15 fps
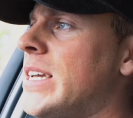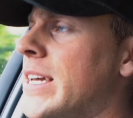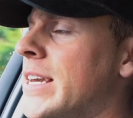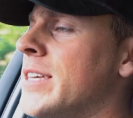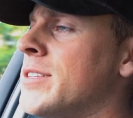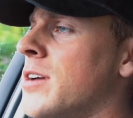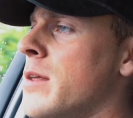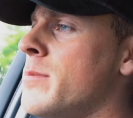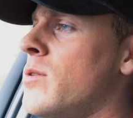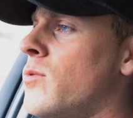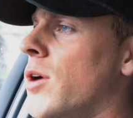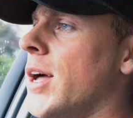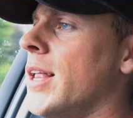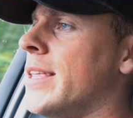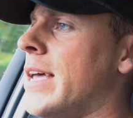It is going to be
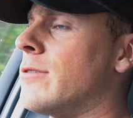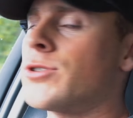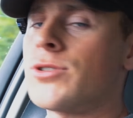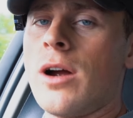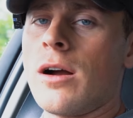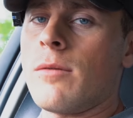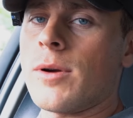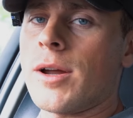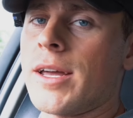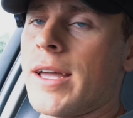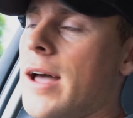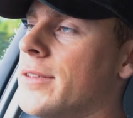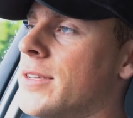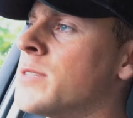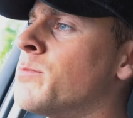wild how strong I'm going to
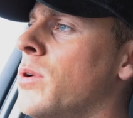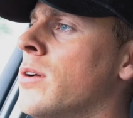get on this